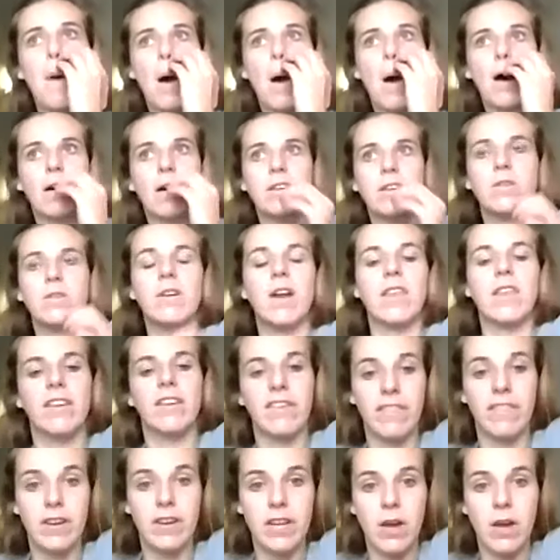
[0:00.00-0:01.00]
I'll do
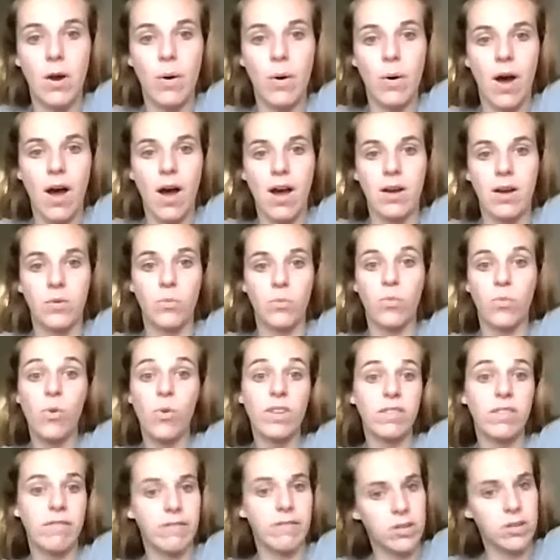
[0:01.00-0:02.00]
another video on
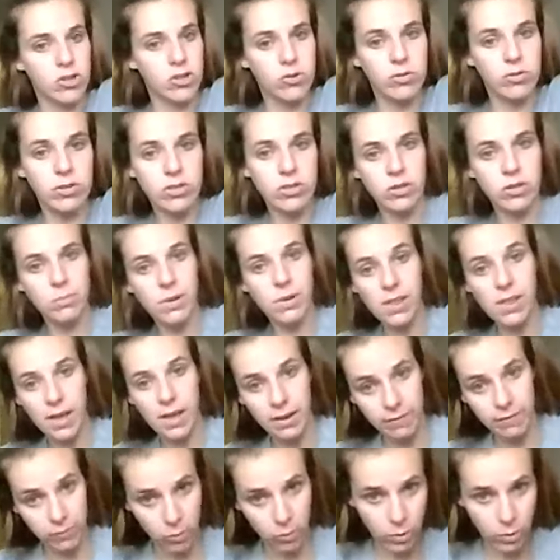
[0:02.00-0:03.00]
what the visual should be
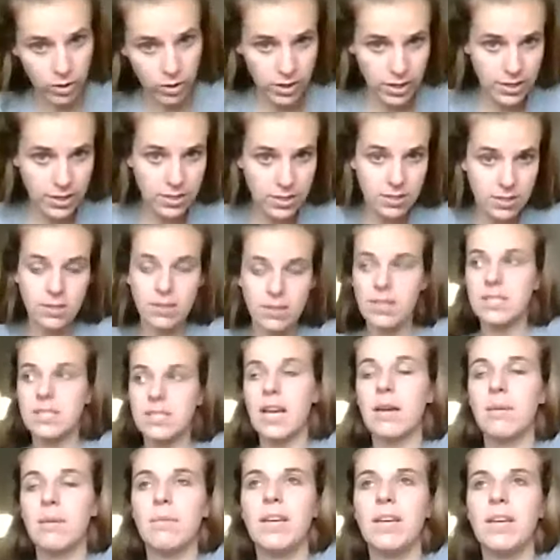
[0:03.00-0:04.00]
like for this
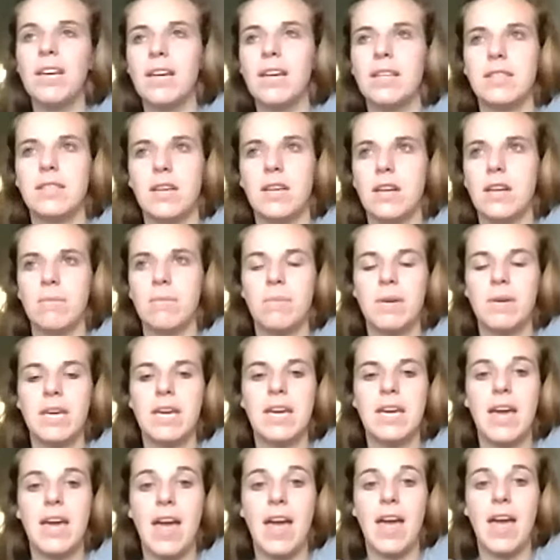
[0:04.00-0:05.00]
assignment. It's going to
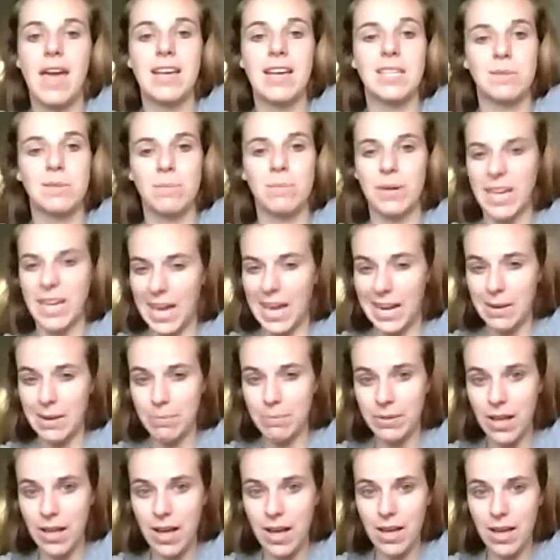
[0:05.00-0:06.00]
be a
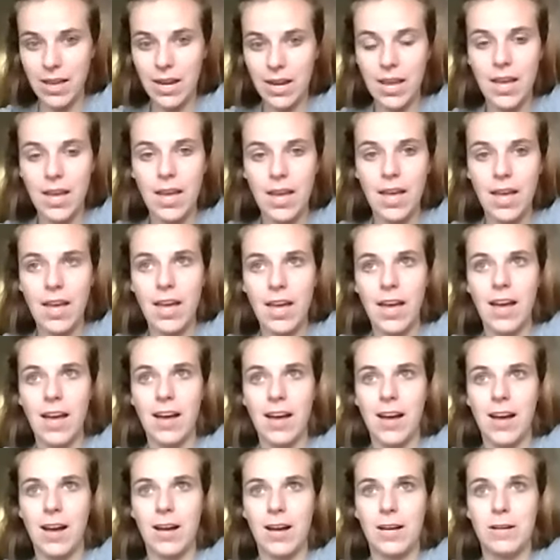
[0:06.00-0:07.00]
spaghetti plot.
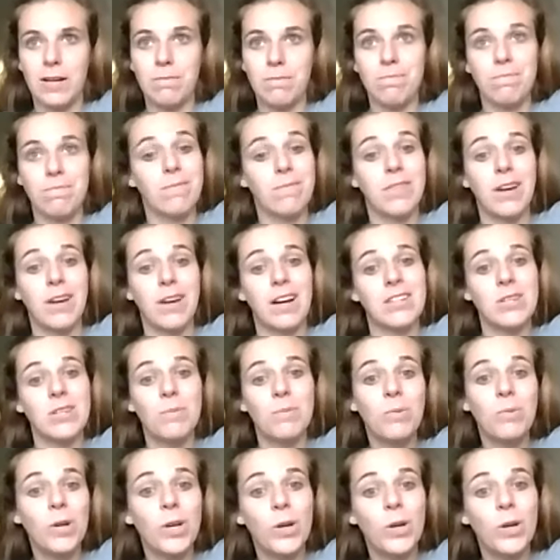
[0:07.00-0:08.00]
They're
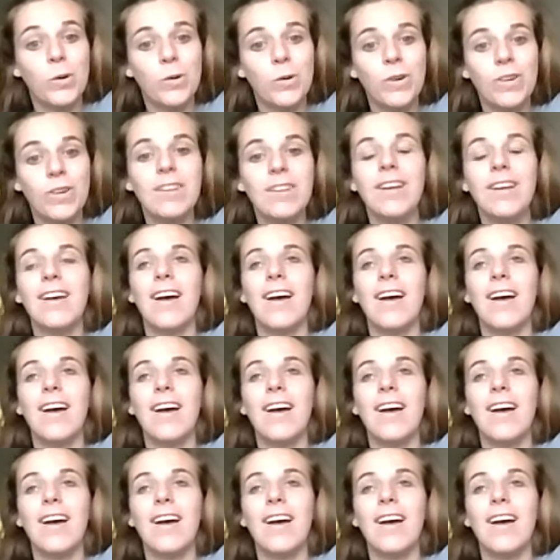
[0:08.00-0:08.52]
actually pretty cool.